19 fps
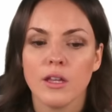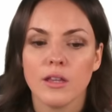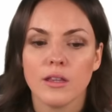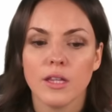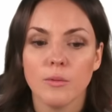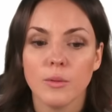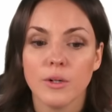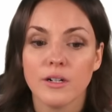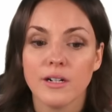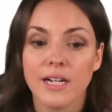
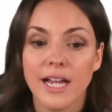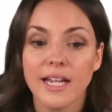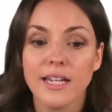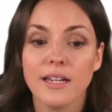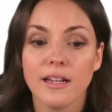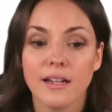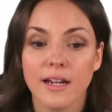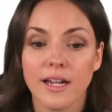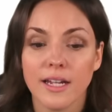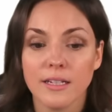There were
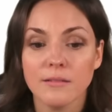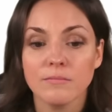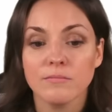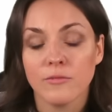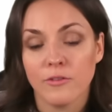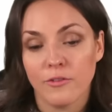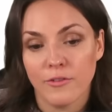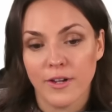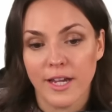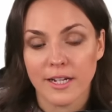99
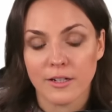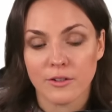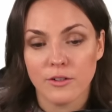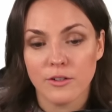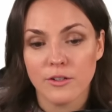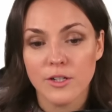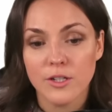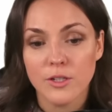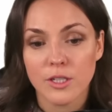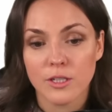
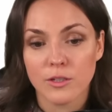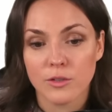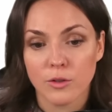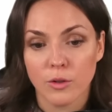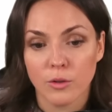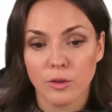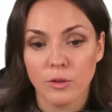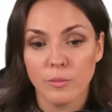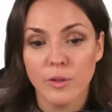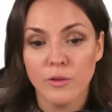factors in
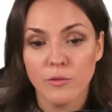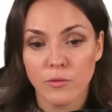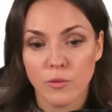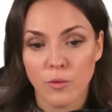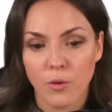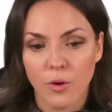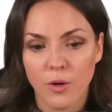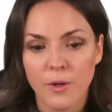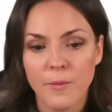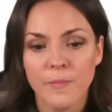total
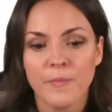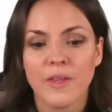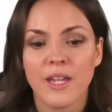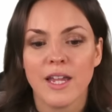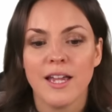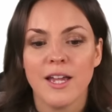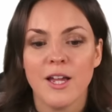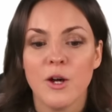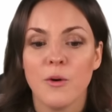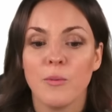before.
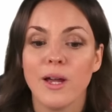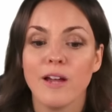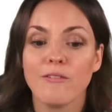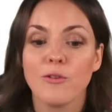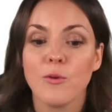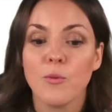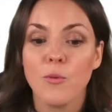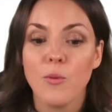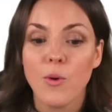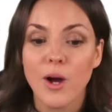We have
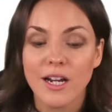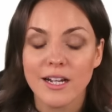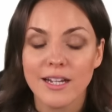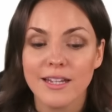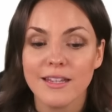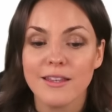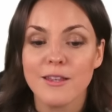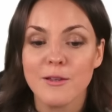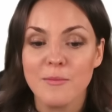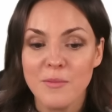one
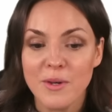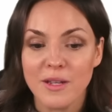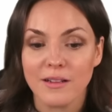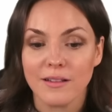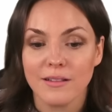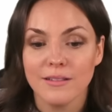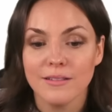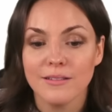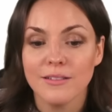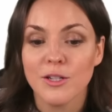in the
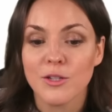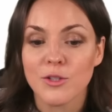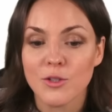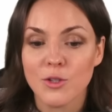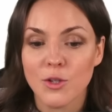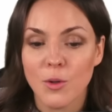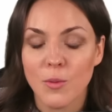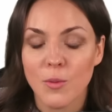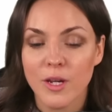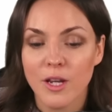middle,
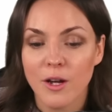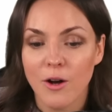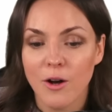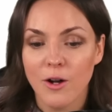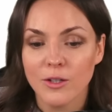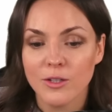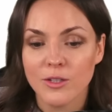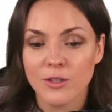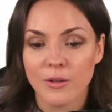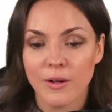so we
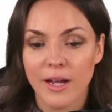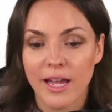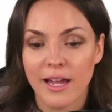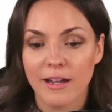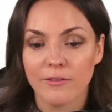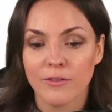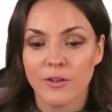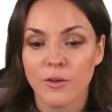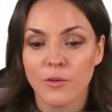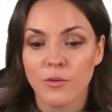also
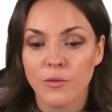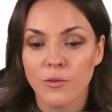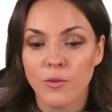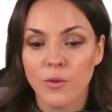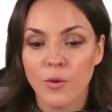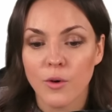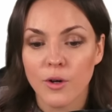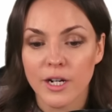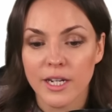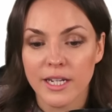have
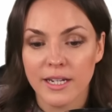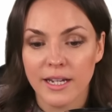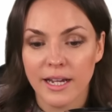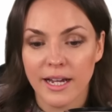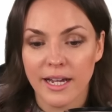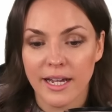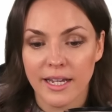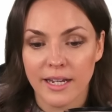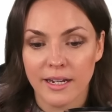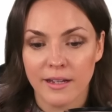
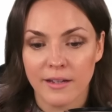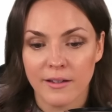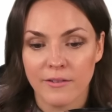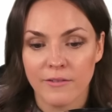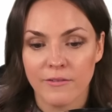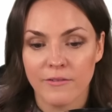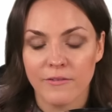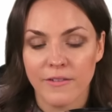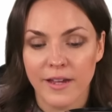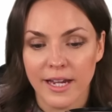49
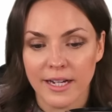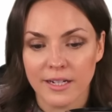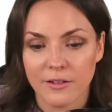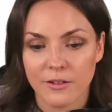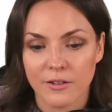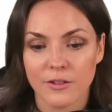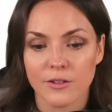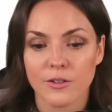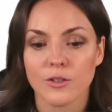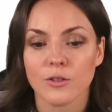
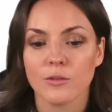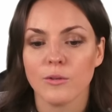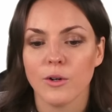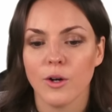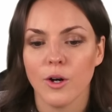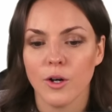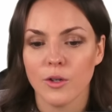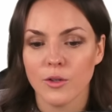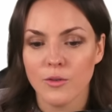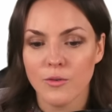factors
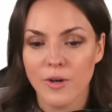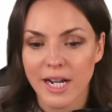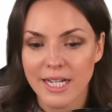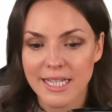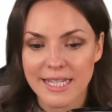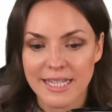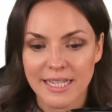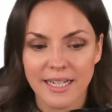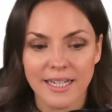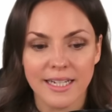on the
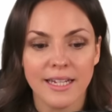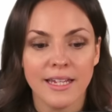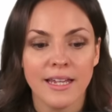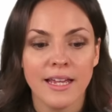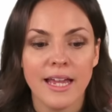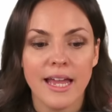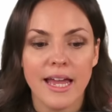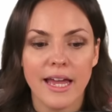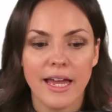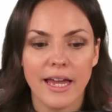right side
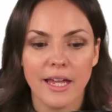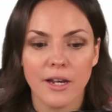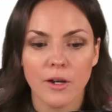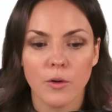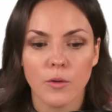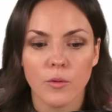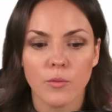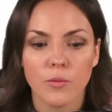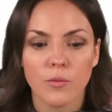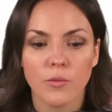
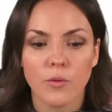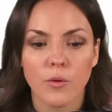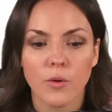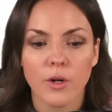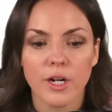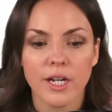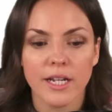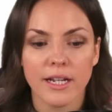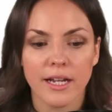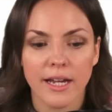and
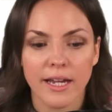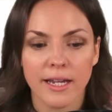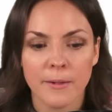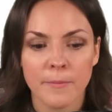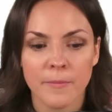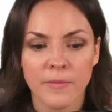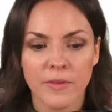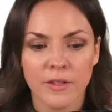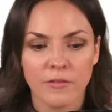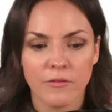49
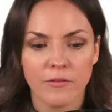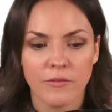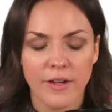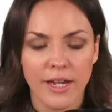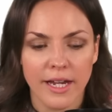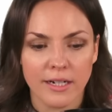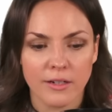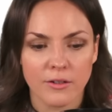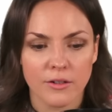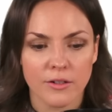
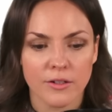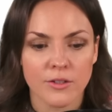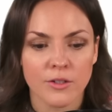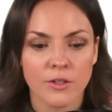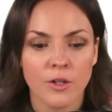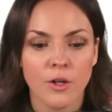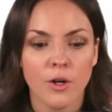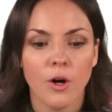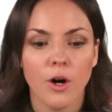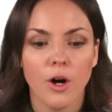factors
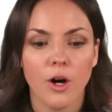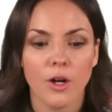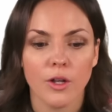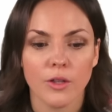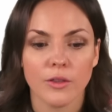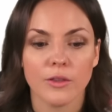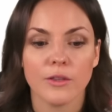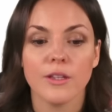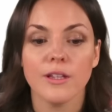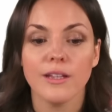
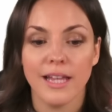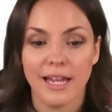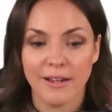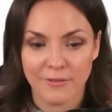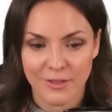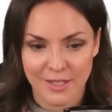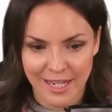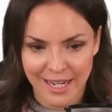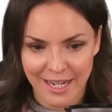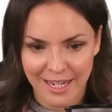on the
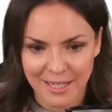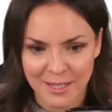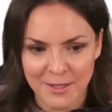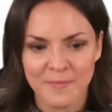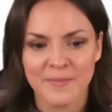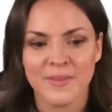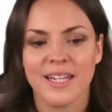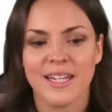left side.